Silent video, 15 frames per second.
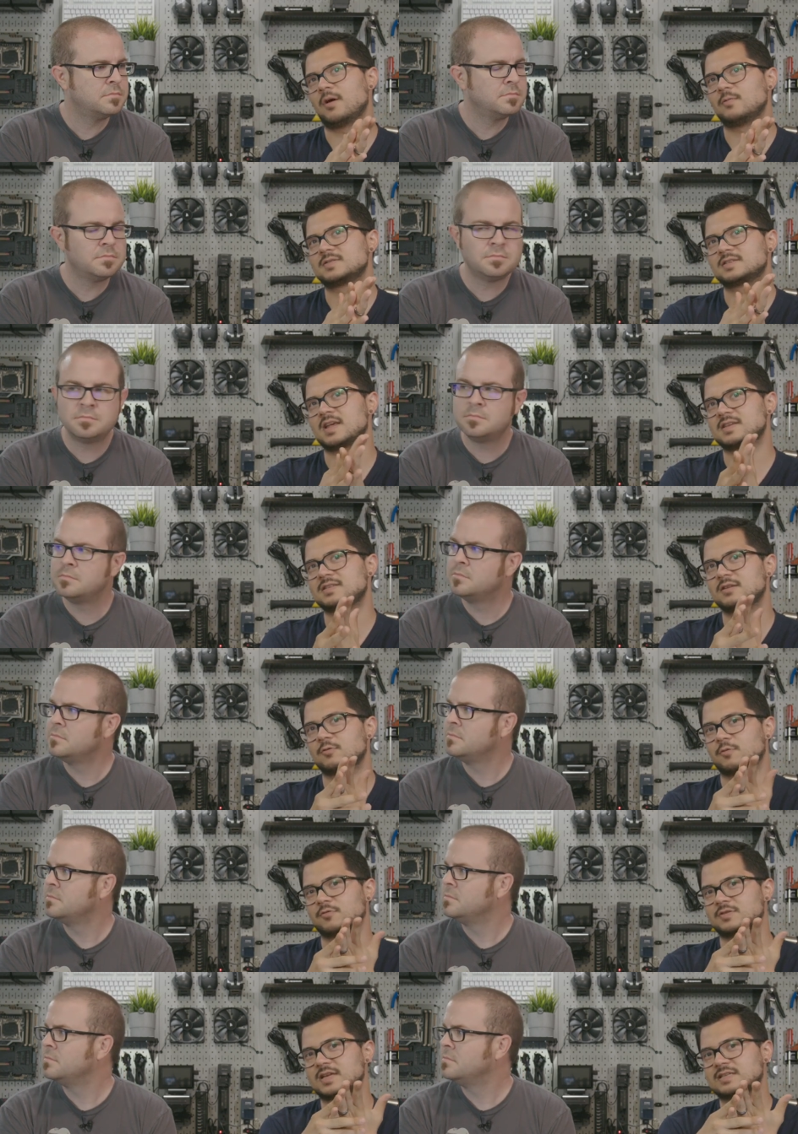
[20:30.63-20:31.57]
Speaker 1: that was tested
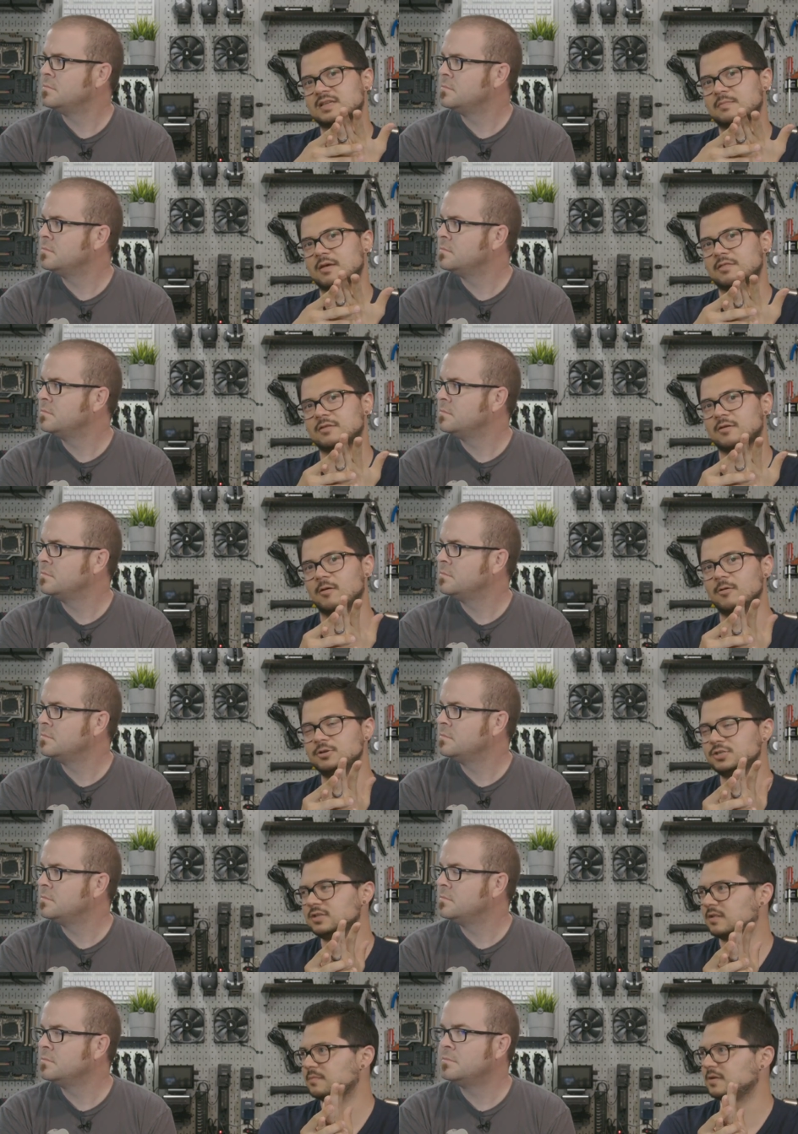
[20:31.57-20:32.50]
or their testing
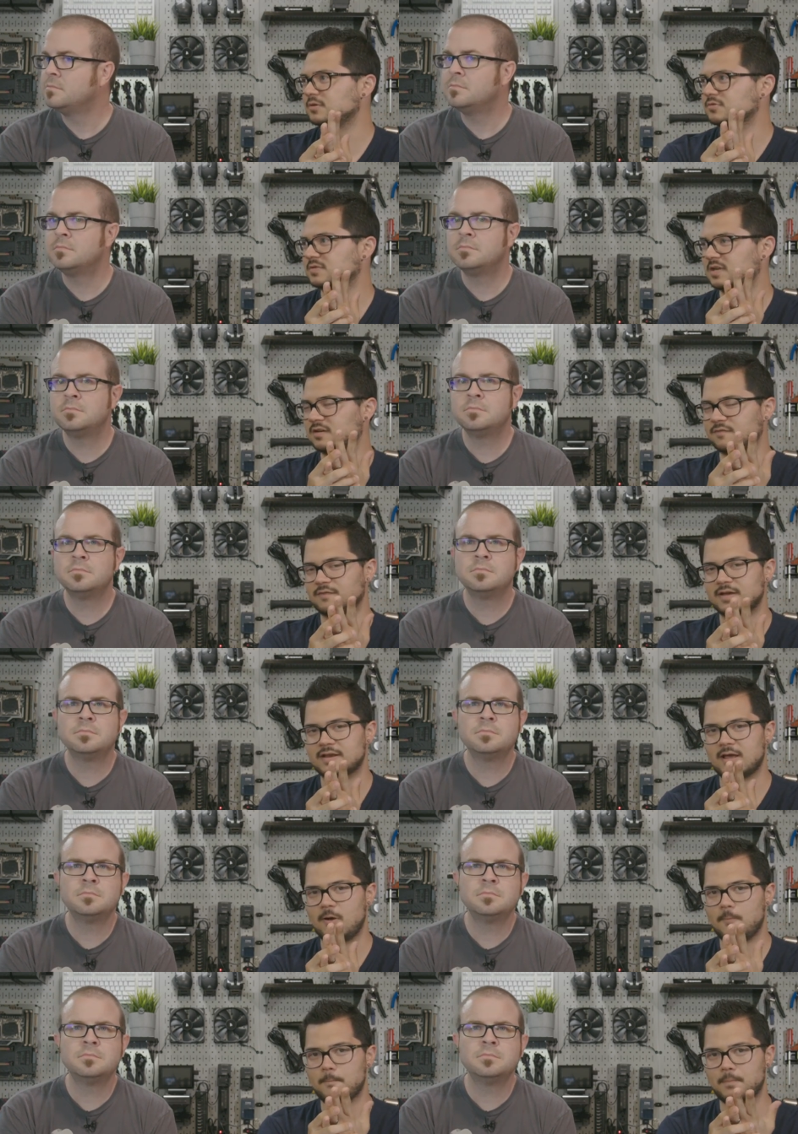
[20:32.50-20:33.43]
methodology. That'd be interesting to
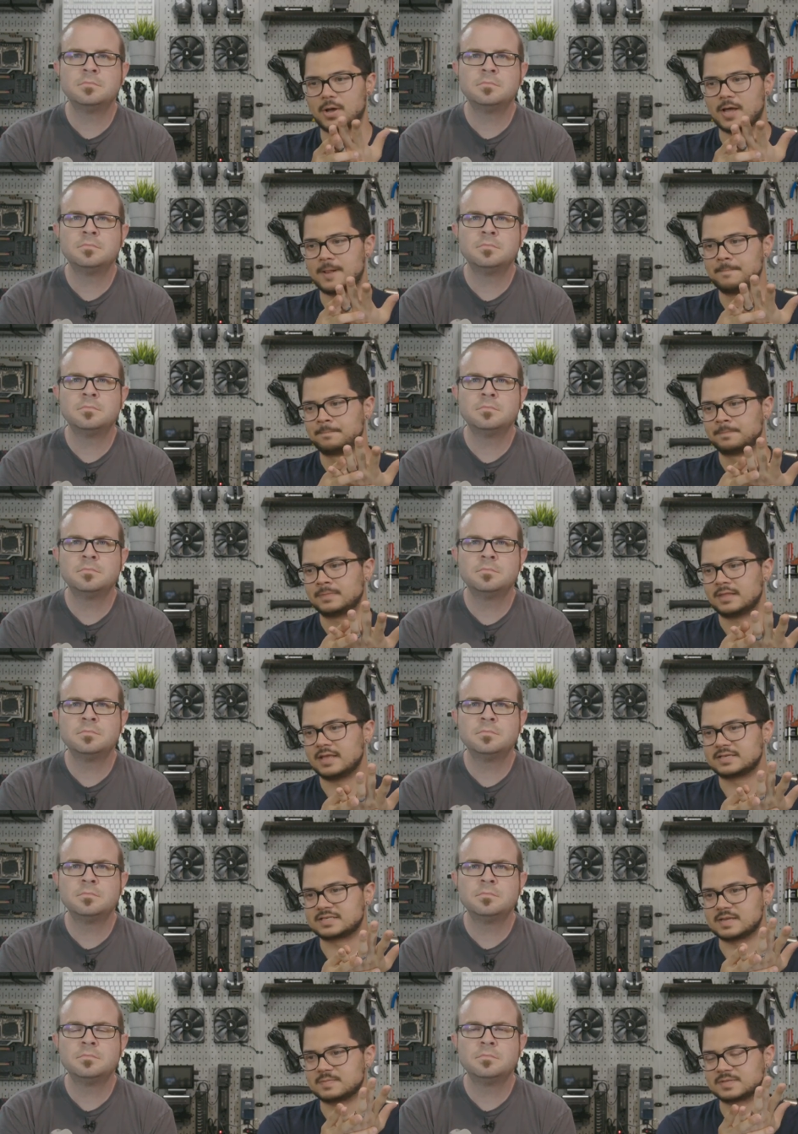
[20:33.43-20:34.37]
find out. But
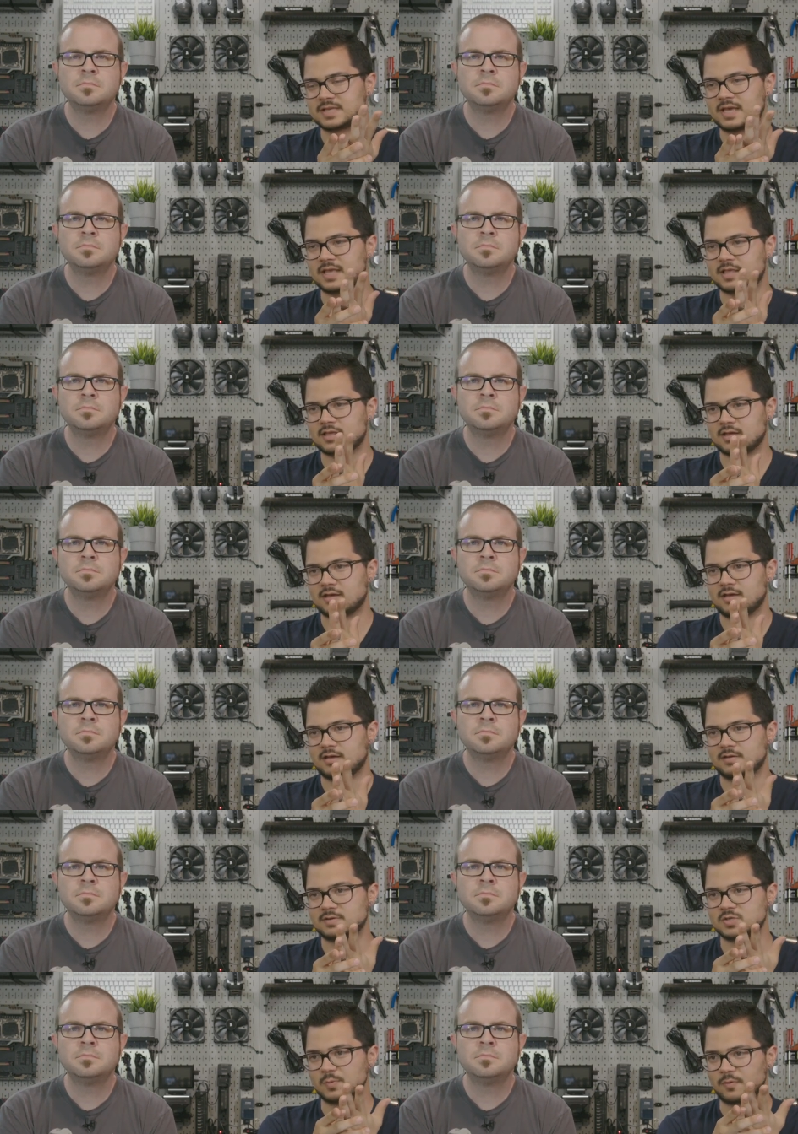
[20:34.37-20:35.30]
it seems like
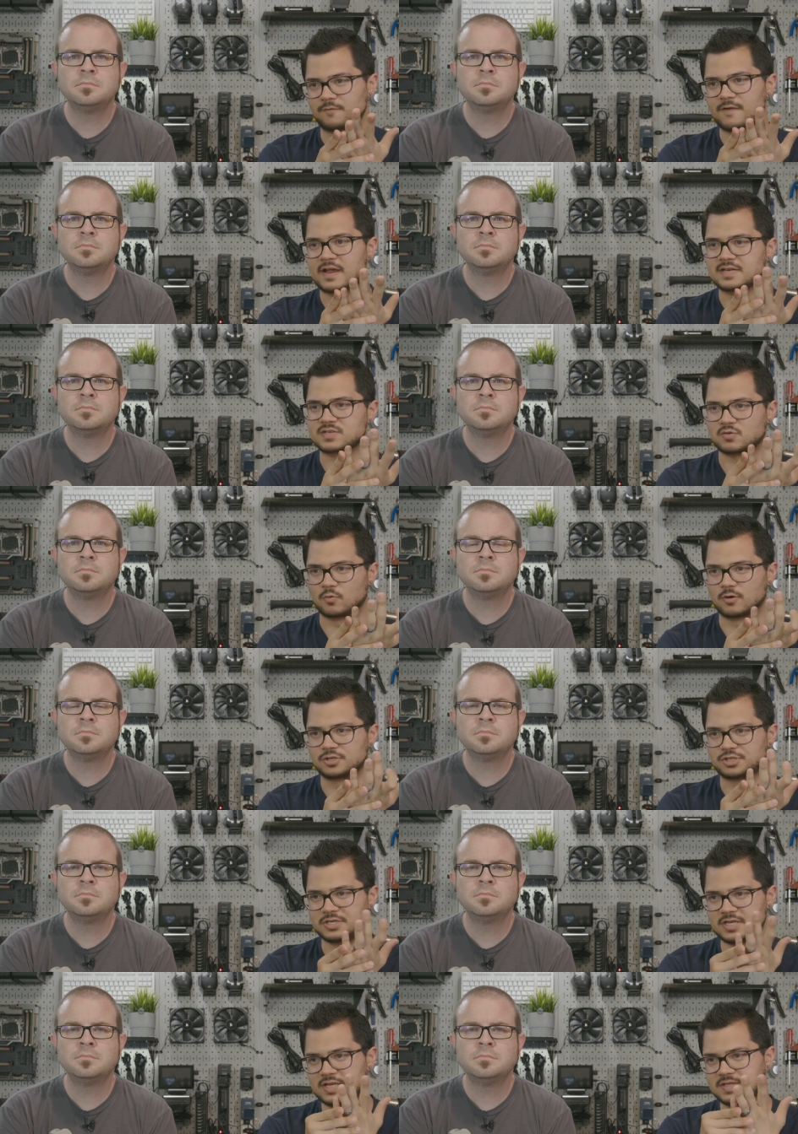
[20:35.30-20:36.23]
uh, super fast
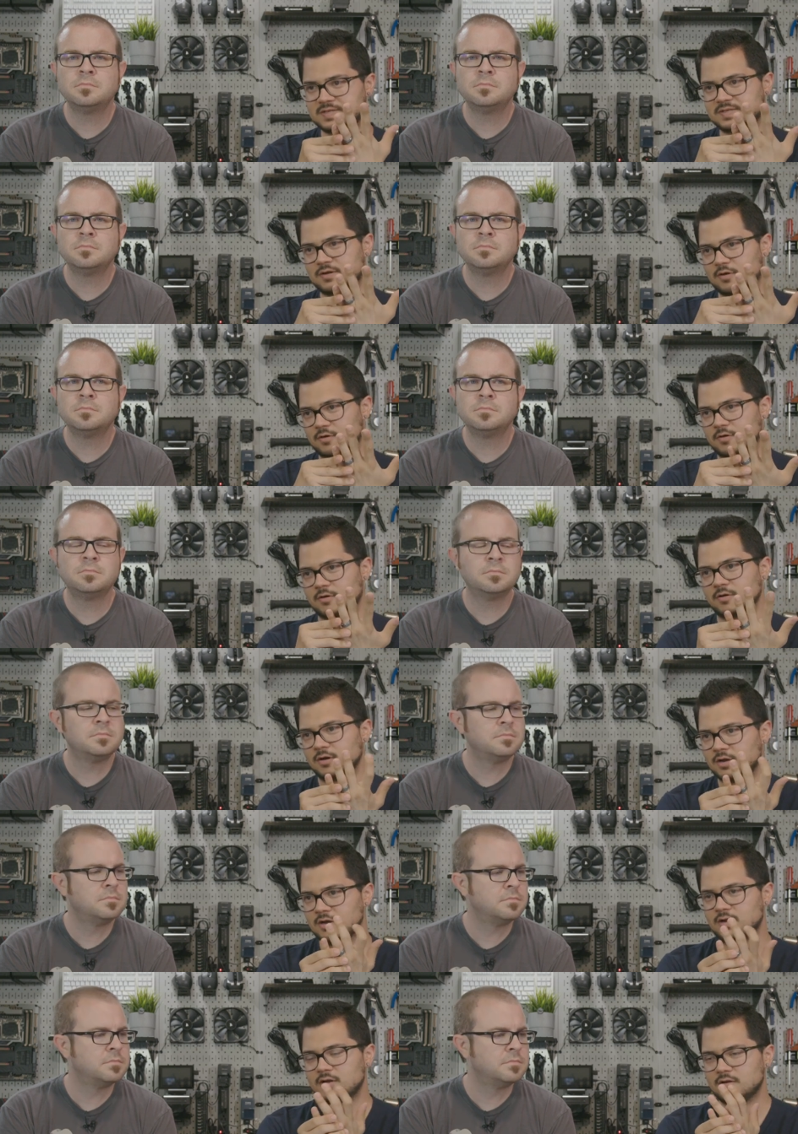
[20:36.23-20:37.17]
storage needs are
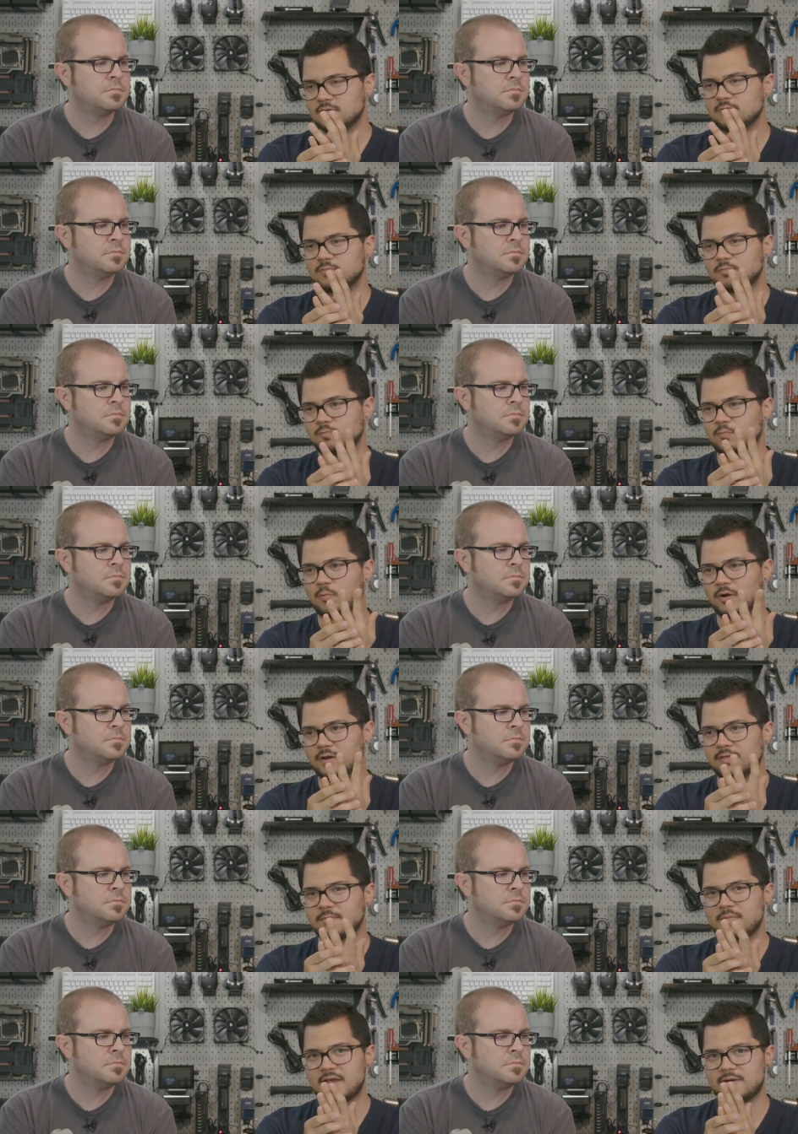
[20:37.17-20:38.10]
one
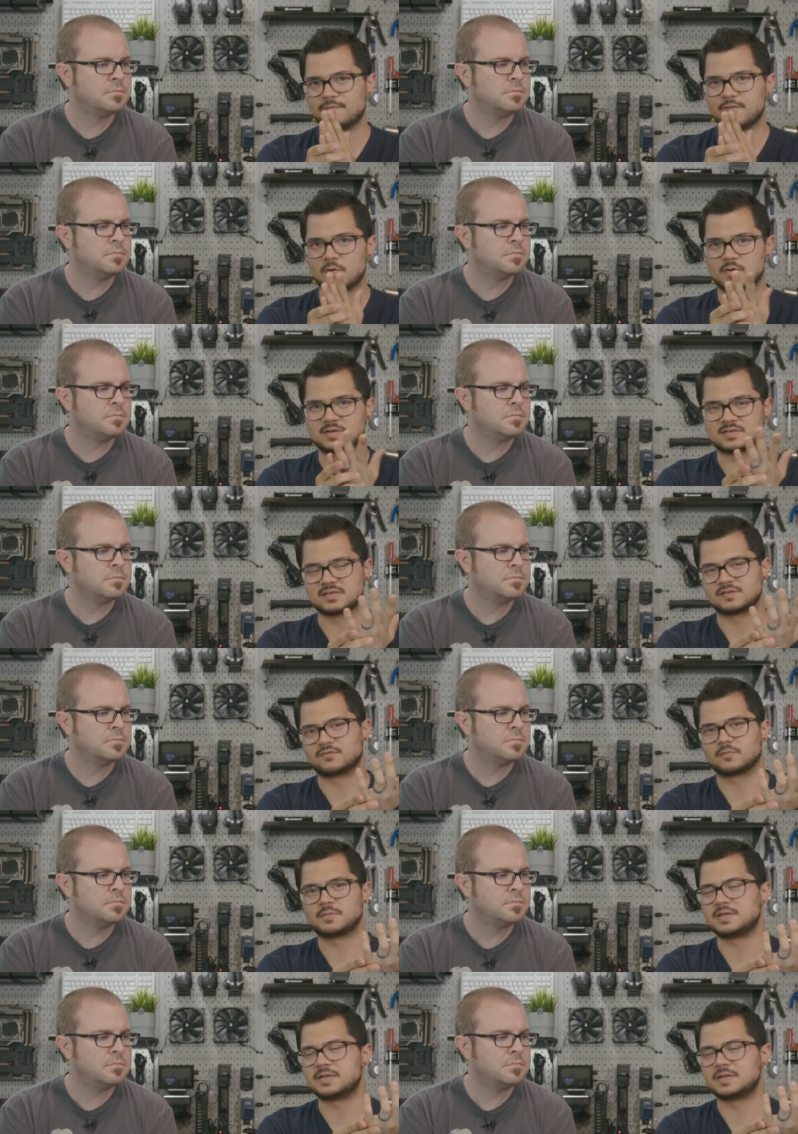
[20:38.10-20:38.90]
of the main focuses for